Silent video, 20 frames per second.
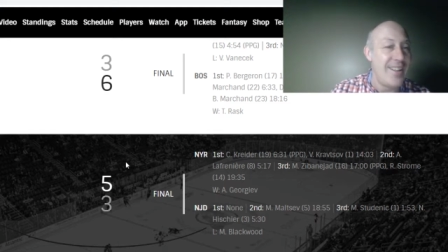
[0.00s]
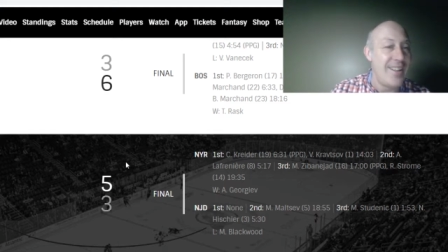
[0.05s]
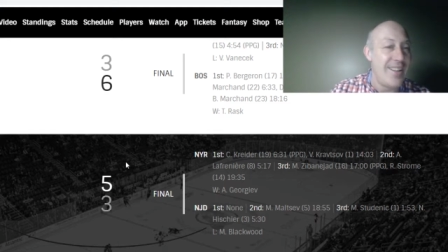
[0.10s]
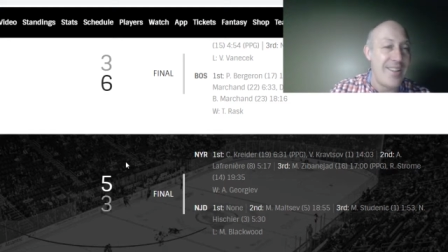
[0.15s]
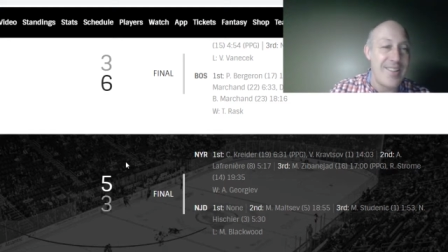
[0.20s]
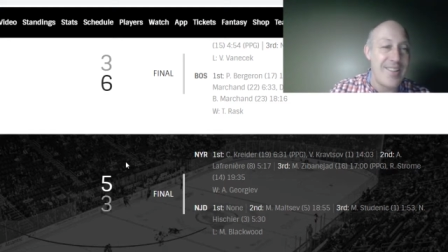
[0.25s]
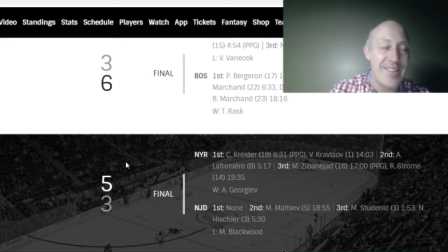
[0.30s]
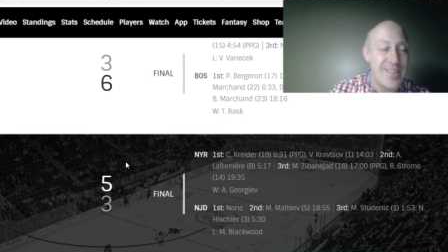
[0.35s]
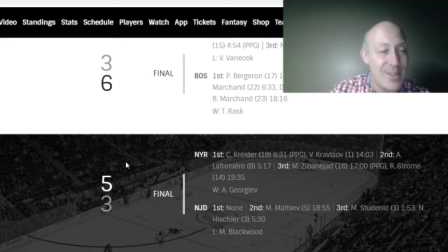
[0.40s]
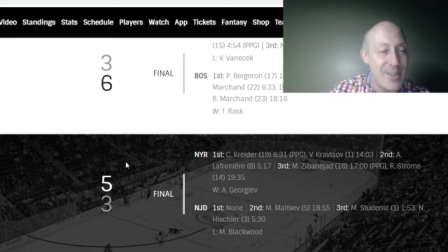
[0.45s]

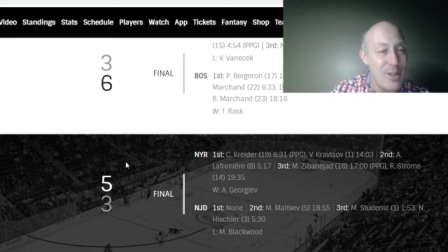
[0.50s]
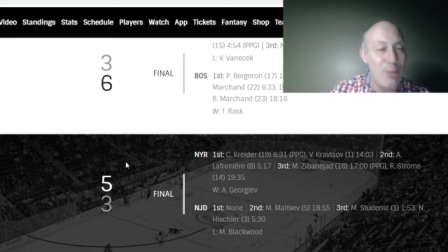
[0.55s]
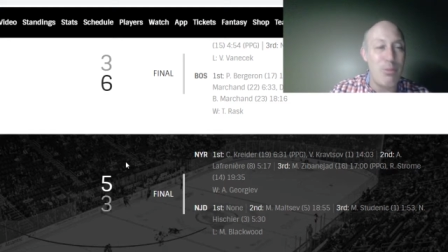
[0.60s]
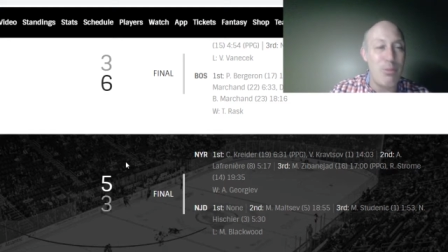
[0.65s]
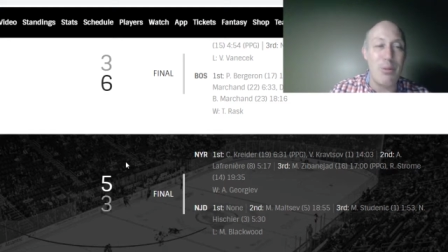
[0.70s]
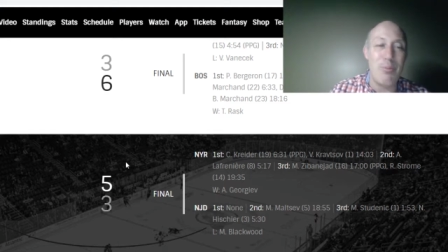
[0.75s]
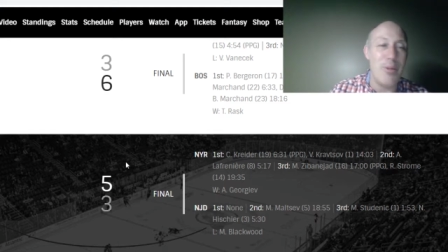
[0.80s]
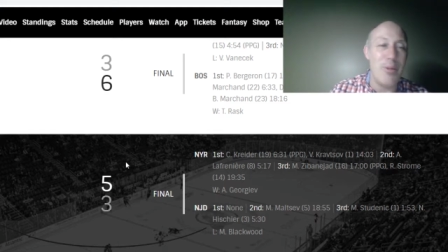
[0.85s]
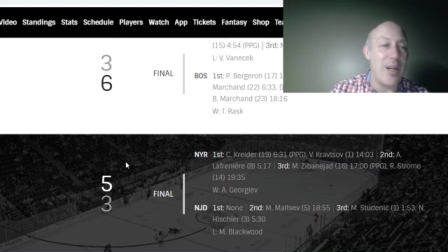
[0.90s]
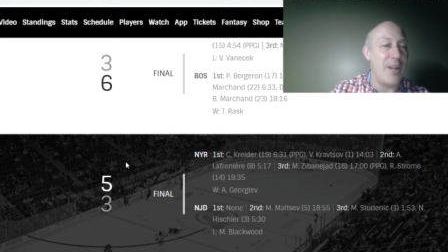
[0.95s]

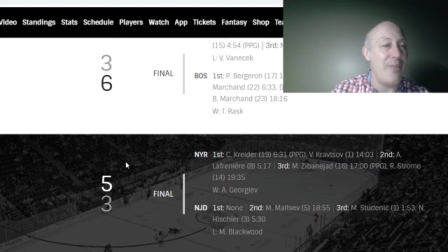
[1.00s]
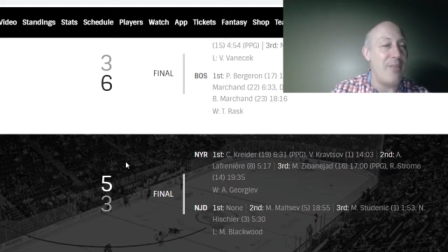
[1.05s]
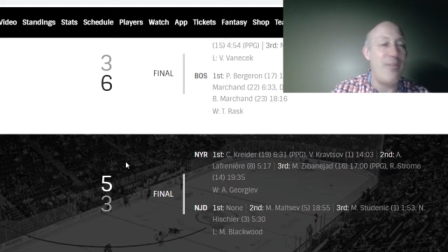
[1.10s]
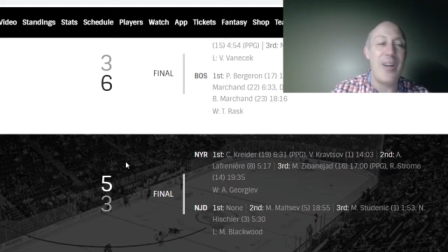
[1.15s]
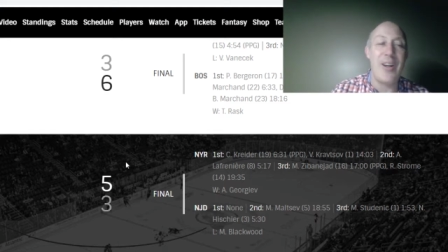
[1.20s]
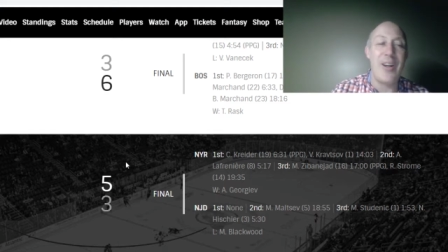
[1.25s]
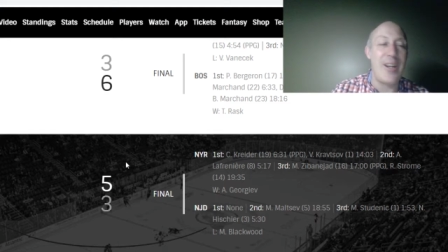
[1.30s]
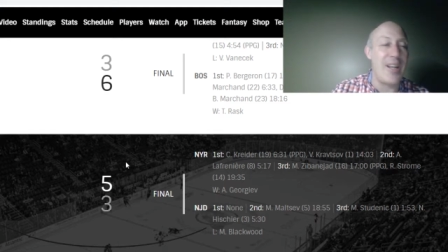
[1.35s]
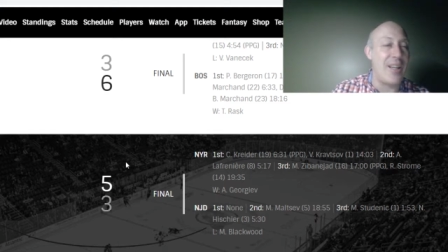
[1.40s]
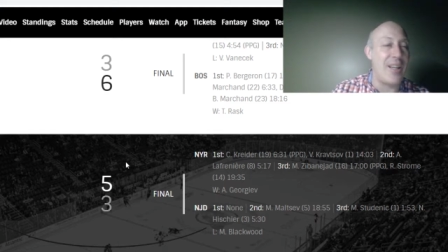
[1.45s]
Stupid bet.
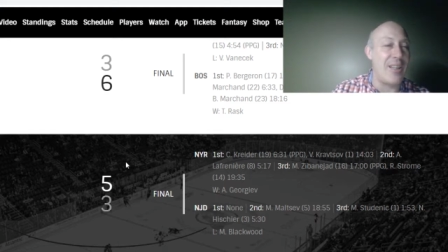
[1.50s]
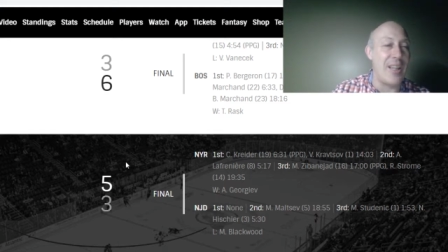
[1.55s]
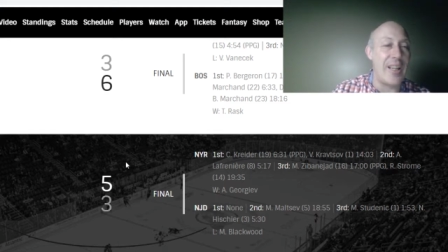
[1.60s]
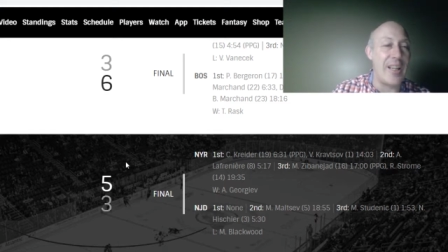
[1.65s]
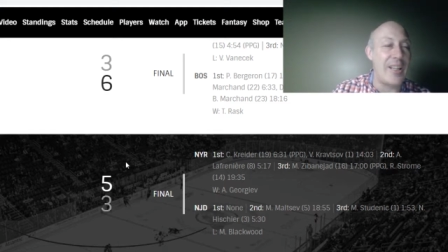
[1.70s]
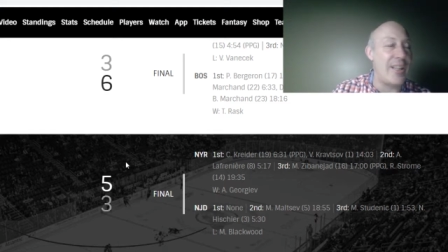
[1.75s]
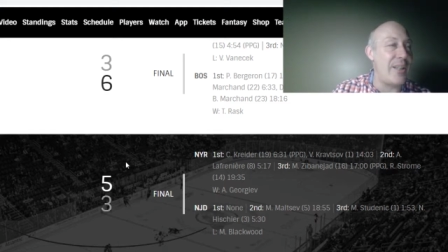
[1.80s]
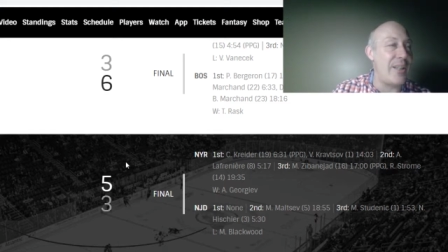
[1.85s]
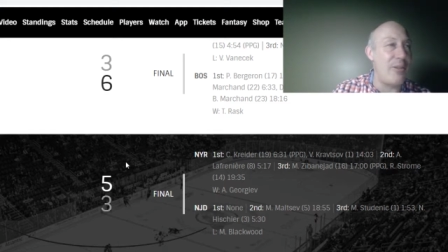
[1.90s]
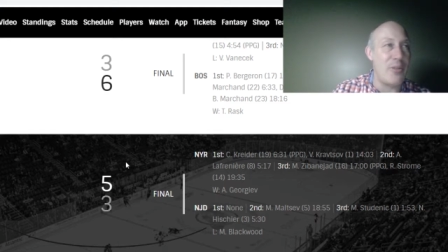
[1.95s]
Very
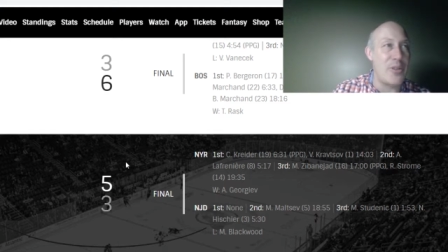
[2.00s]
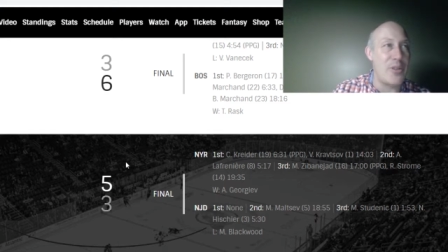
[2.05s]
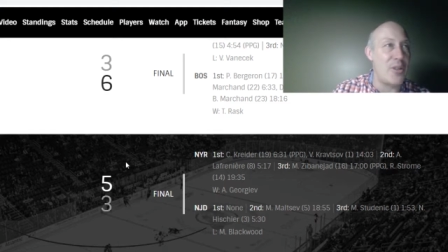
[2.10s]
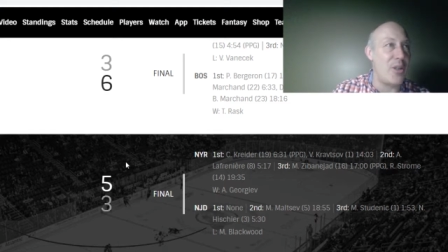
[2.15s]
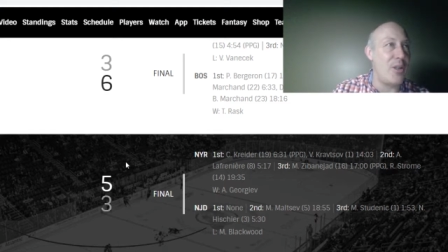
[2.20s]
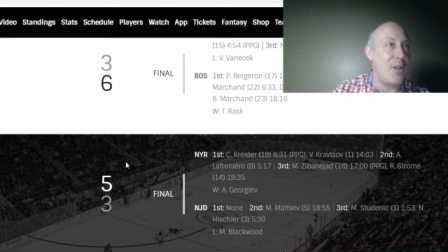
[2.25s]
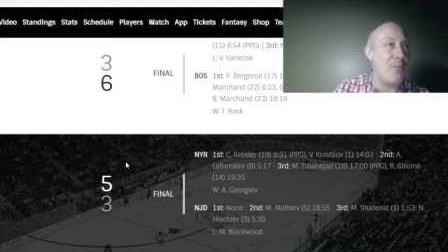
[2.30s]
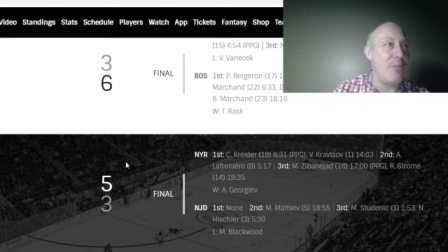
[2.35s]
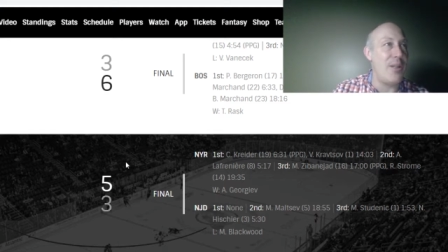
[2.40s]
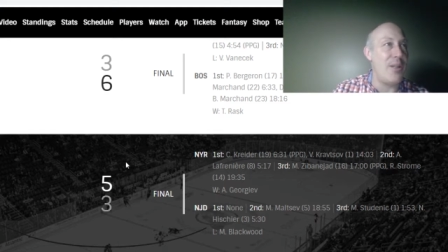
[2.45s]
unlikely it was
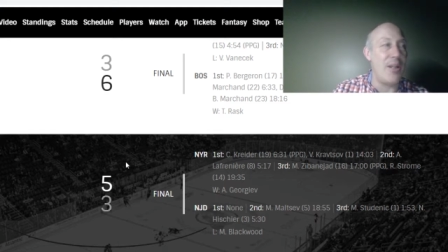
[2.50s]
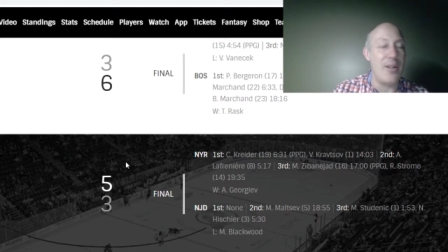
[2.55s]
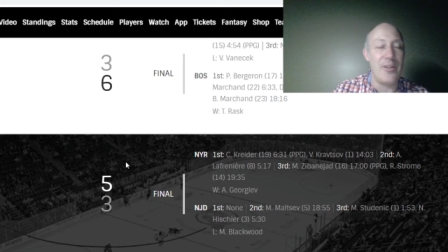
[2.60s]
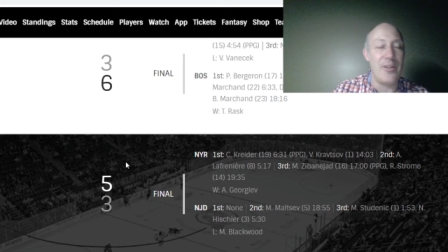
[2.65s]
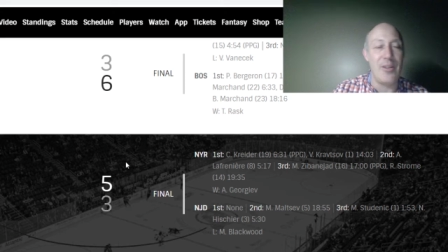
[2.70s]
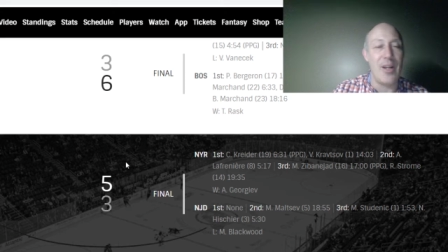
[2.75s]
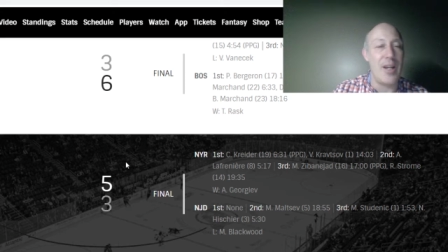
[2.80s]
going to be under.